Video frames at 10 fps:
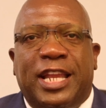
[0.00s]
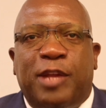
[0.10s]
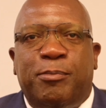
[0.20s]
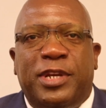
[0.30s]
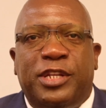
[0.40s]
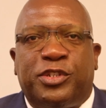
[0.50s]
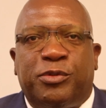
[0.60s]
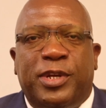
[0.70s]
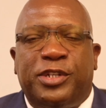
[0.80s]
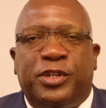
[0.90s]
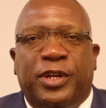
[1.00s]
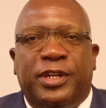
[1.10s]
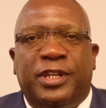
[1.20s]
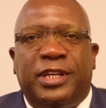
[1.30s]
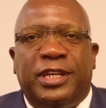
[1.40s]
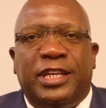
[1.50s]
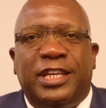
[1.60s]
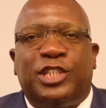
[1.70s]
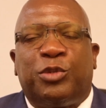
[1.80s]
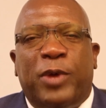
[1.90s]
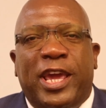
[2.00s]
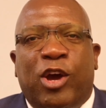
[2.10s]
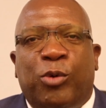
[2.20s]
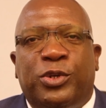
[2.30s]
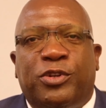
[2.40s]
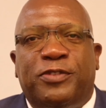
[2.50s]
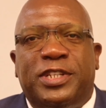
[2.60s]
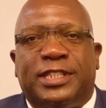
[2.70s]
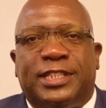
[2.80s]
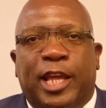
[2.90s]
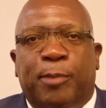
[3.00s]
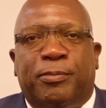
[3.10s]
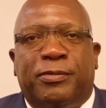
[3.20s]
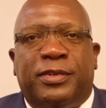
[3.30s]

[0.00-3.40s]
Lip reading: administration is way out of its depth.